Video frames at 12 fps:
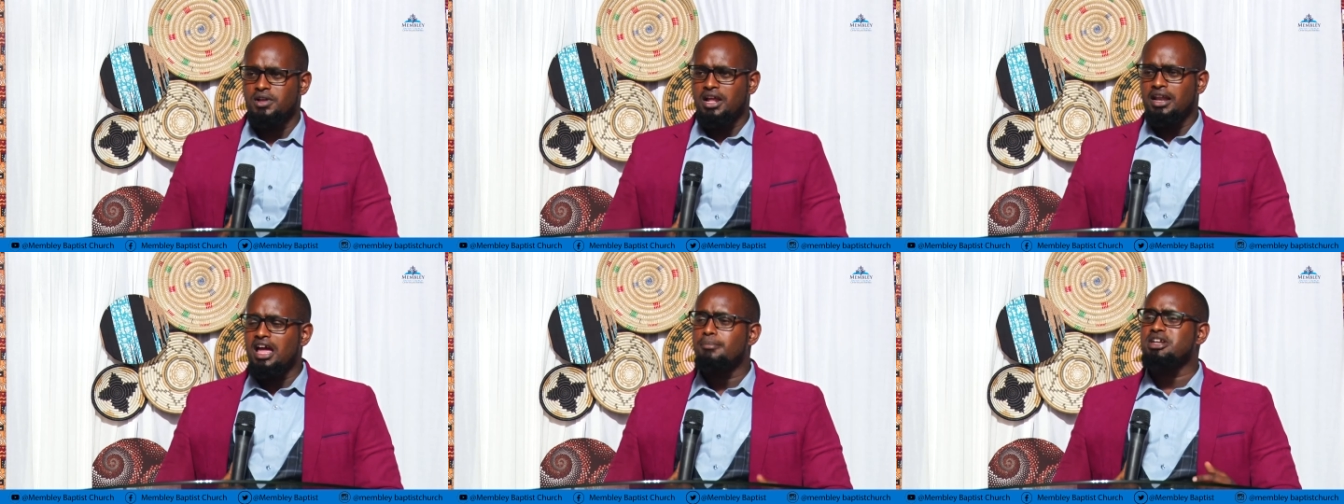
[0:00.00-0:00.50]

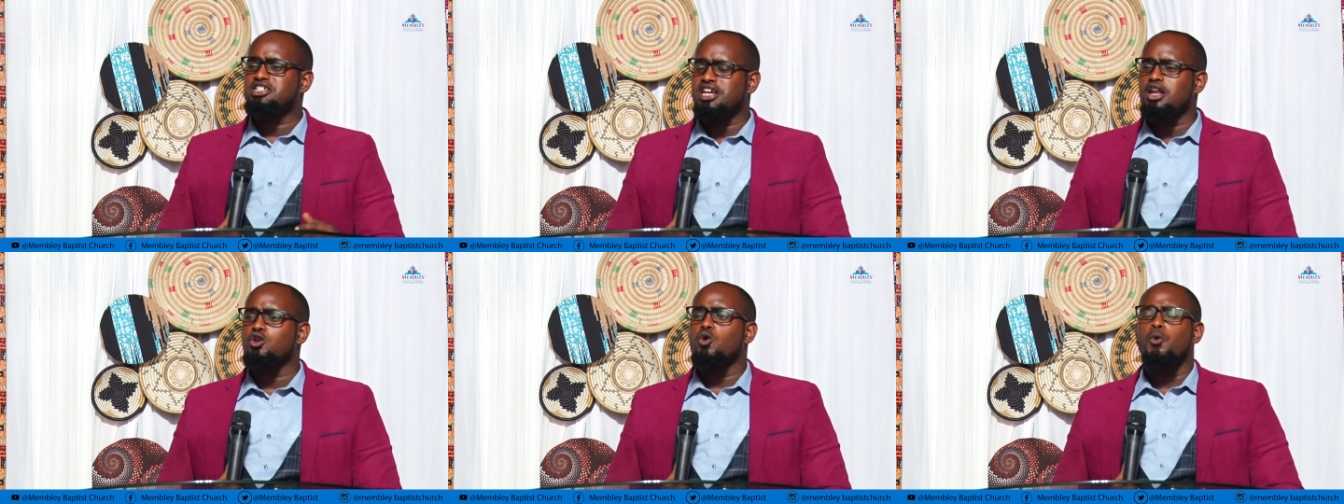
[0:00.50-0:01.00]
let me
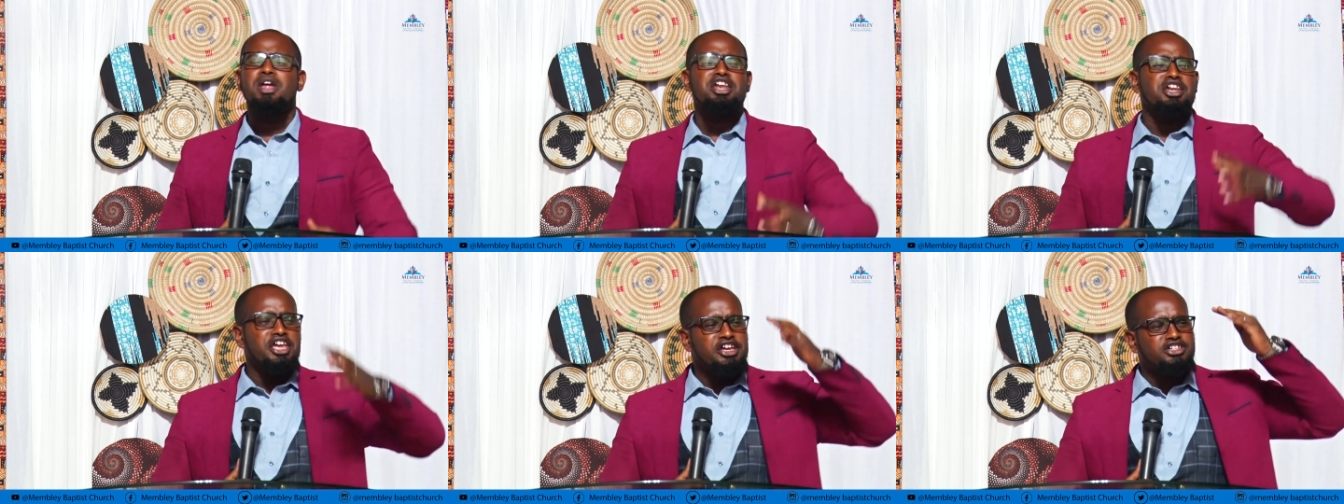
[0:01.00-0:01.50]
tell you, we
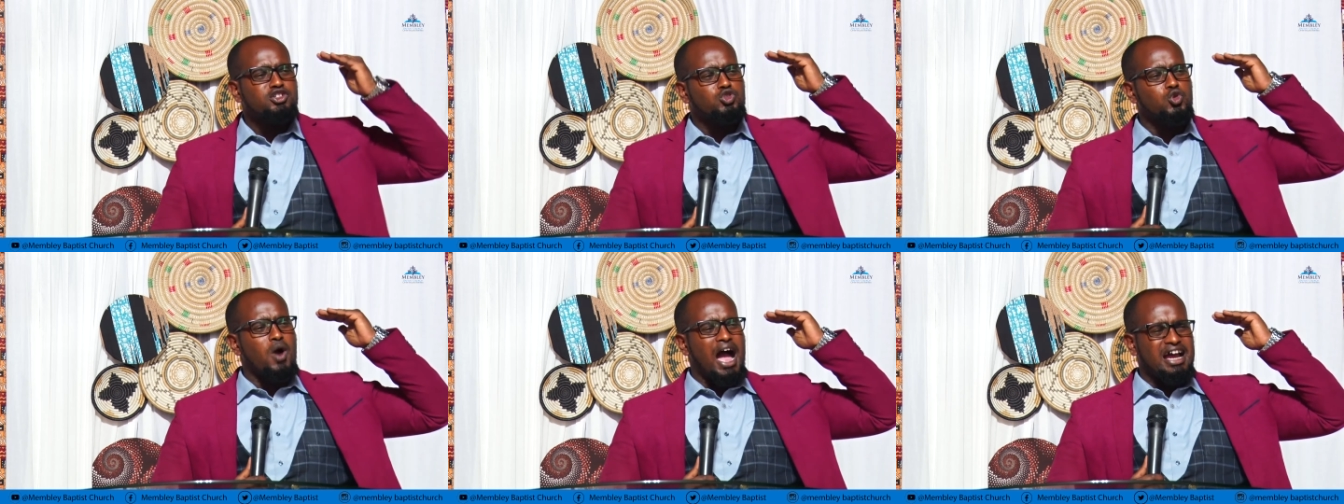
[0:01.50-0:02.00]
need
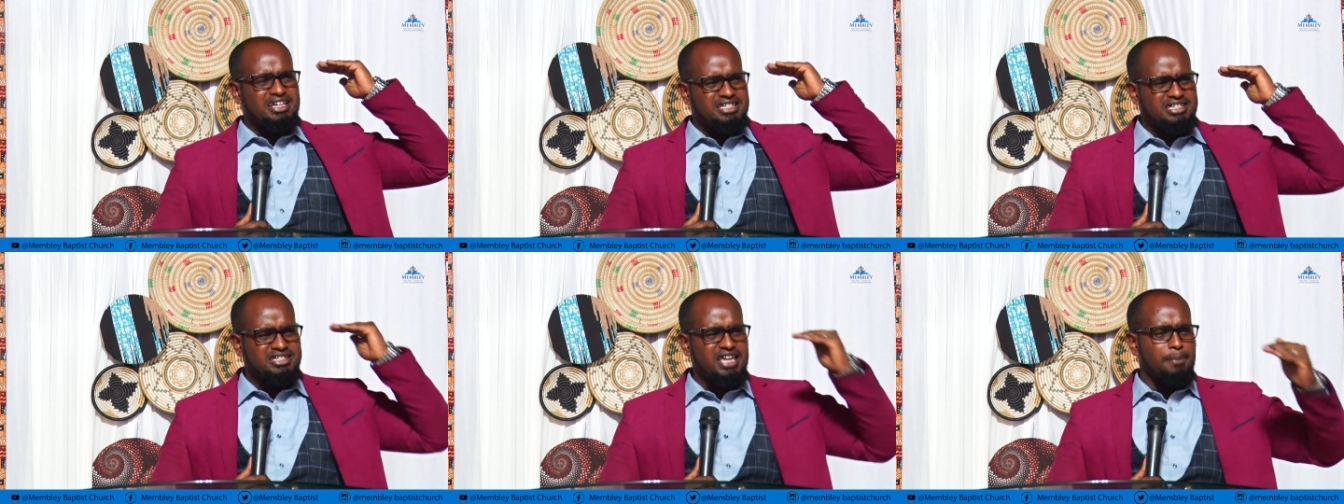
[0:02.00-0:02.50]
to
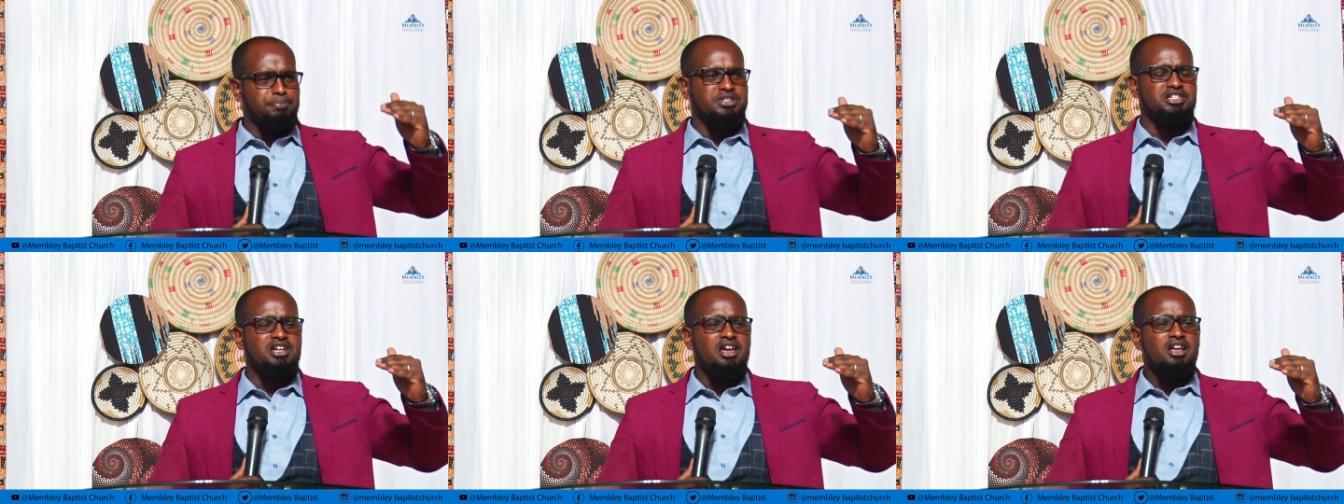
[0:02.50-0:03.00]

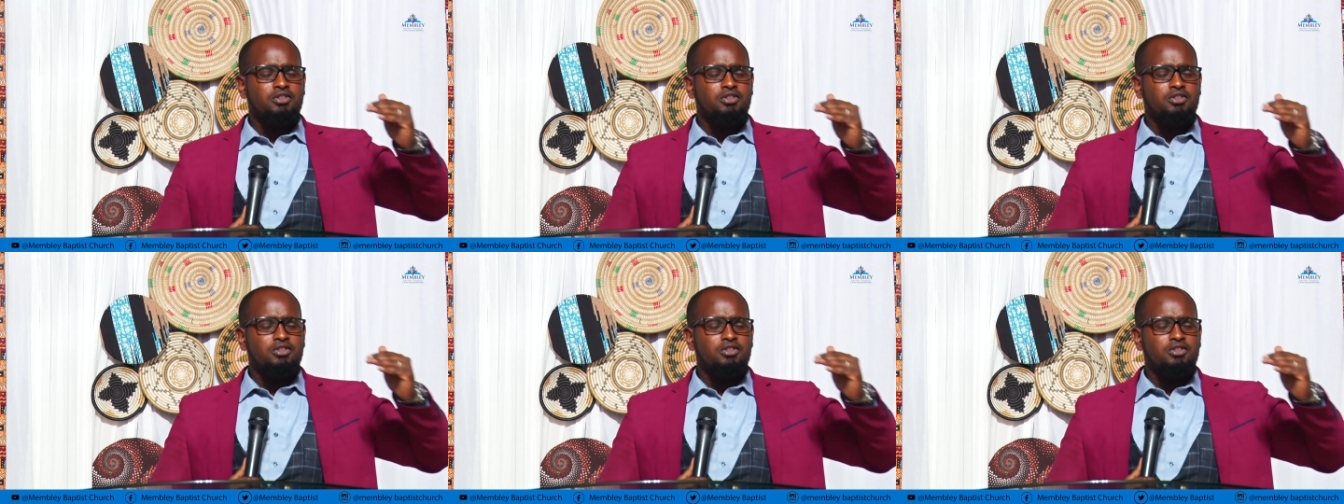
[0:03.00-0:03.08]
accept